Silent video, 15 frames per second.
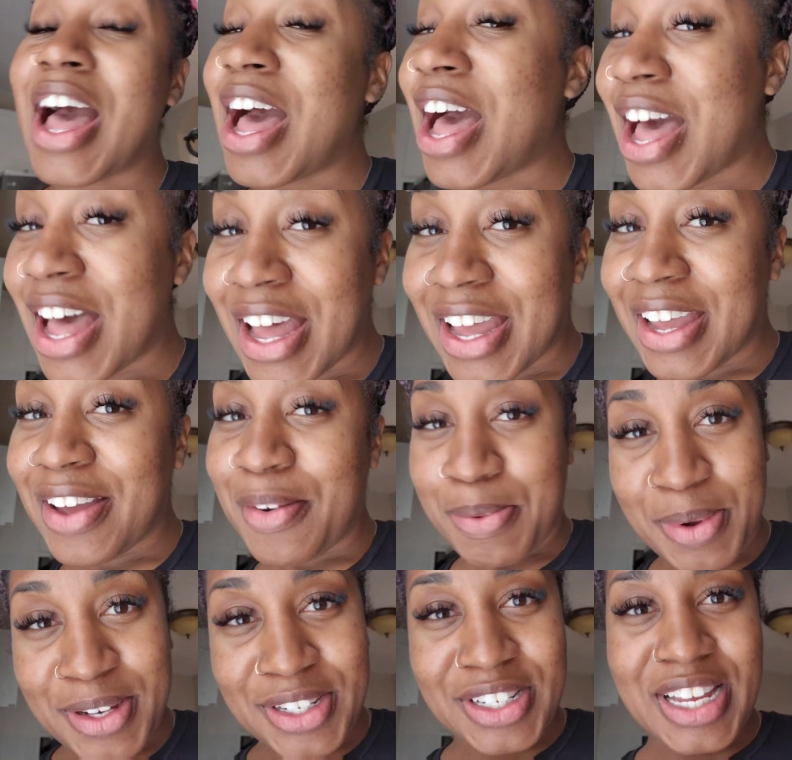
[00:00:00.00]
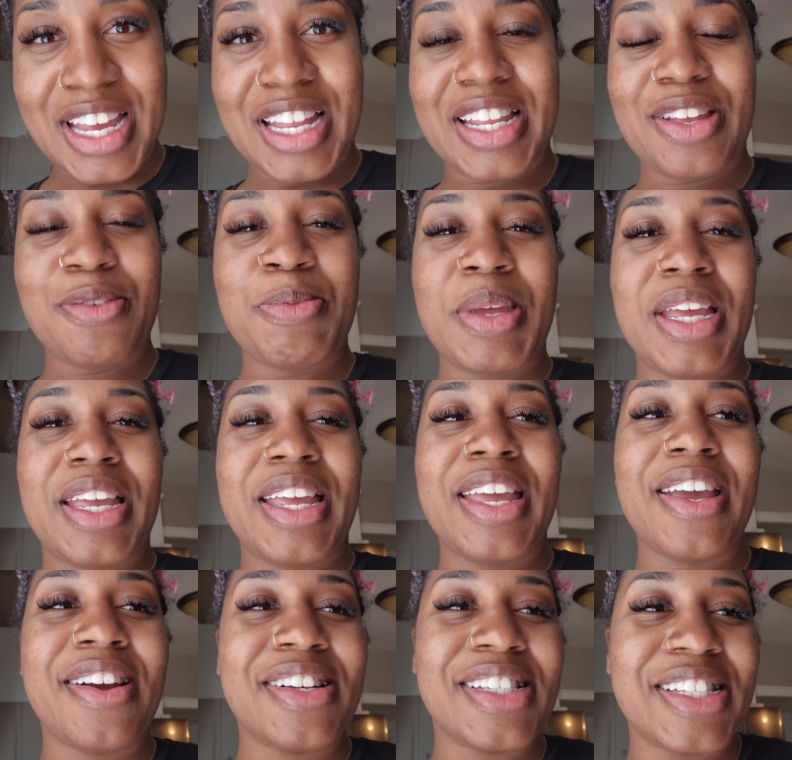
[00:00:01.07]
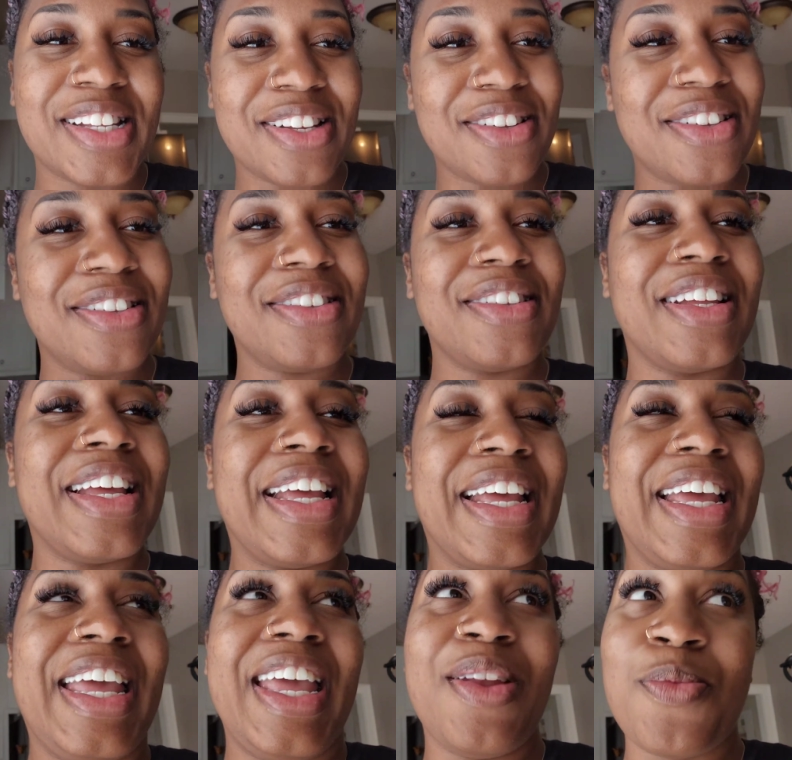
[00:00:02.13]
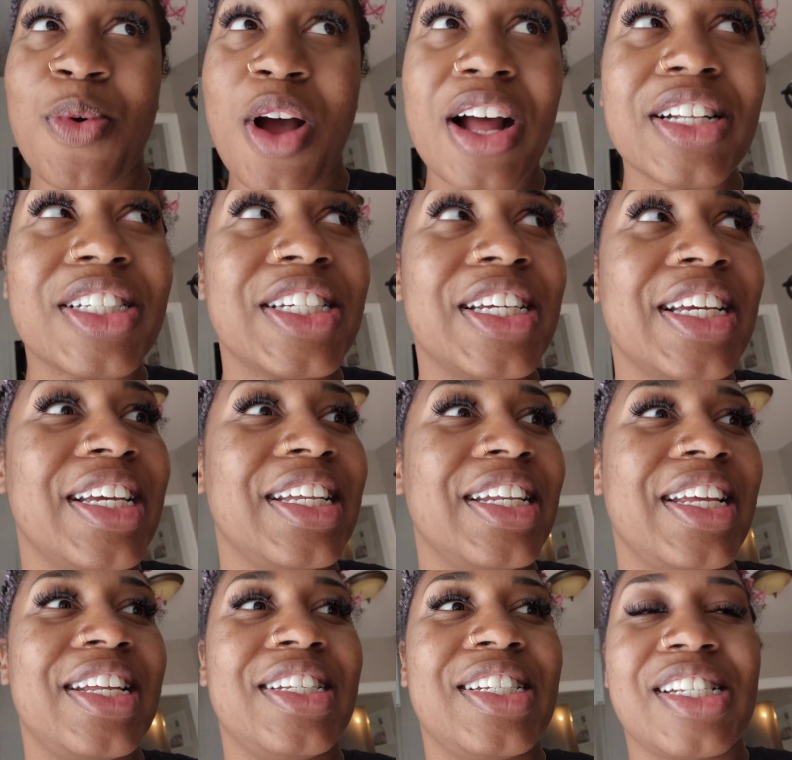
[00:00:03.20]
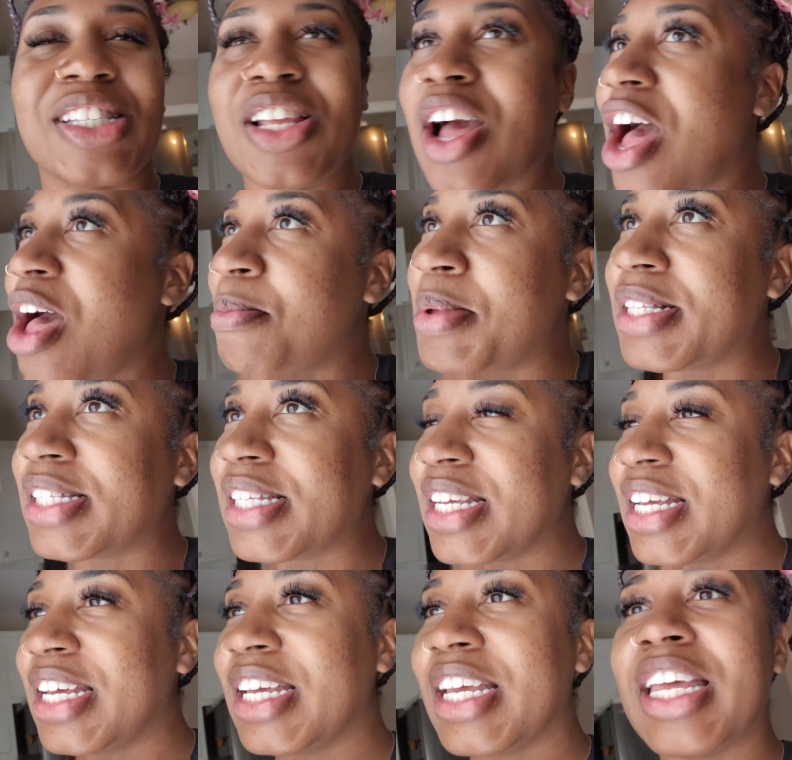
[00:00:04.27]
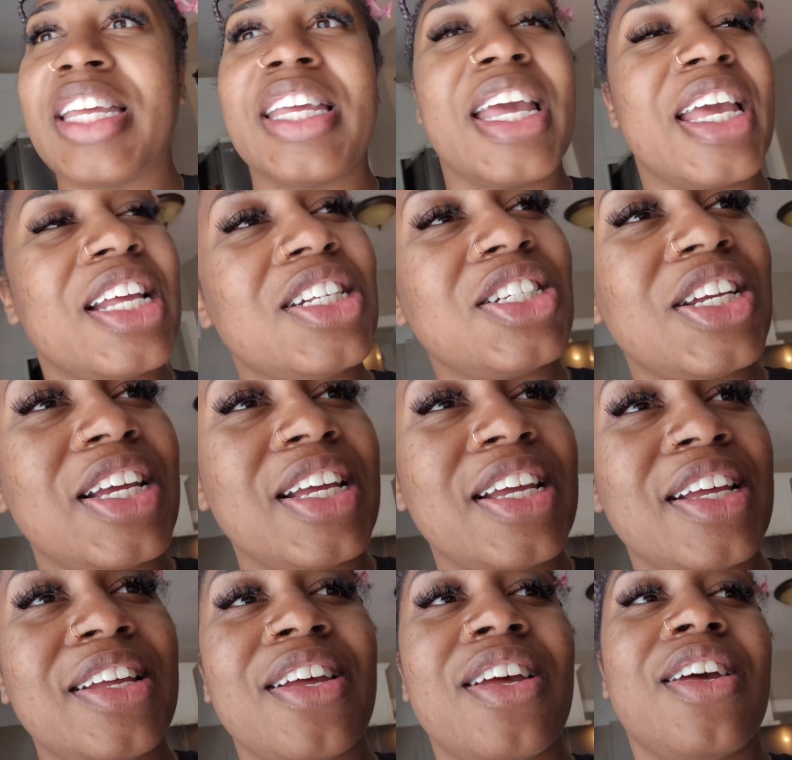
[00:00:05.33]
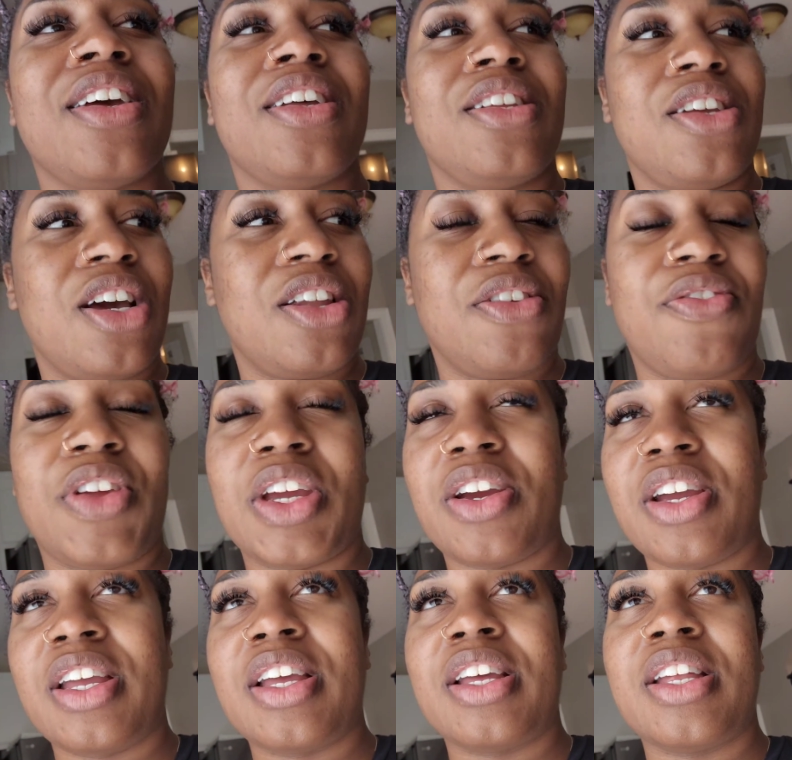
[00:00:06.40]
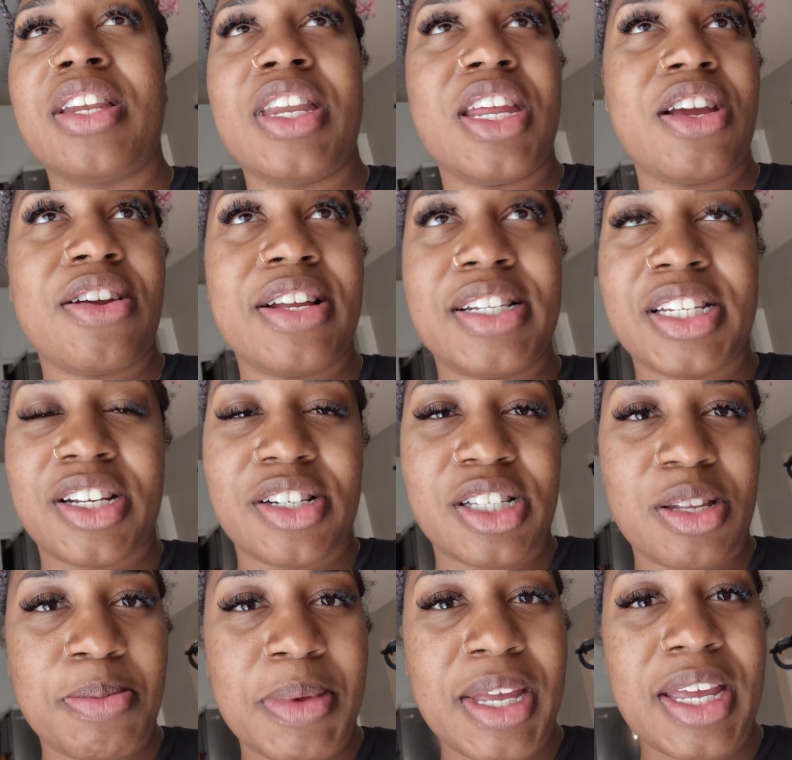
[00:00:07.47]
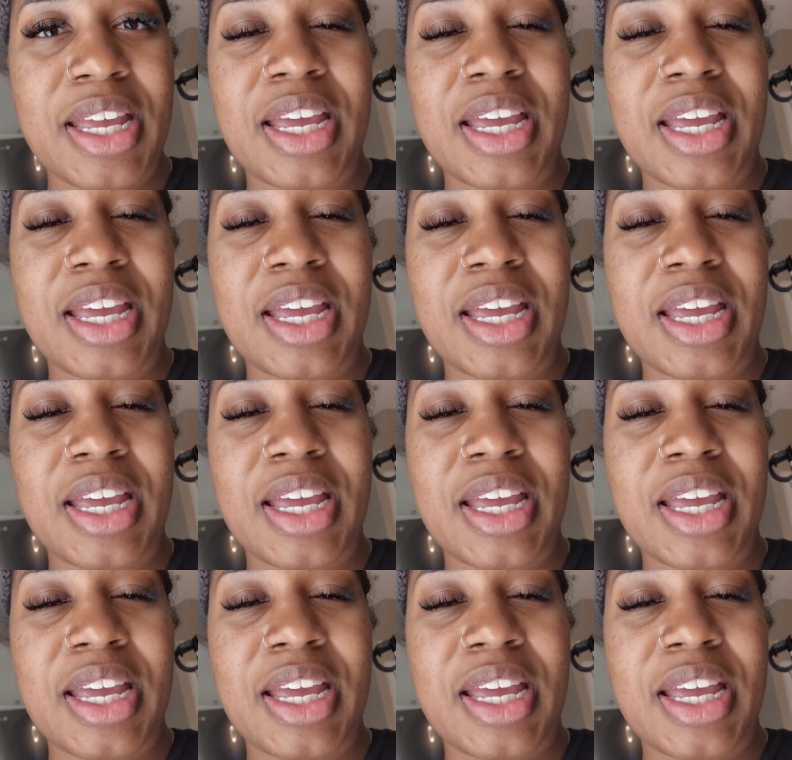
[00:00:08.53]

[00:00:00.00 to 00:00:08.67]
I appreciate you being here still and watching and just commenting, engaging. Y'all are very near and dear to me.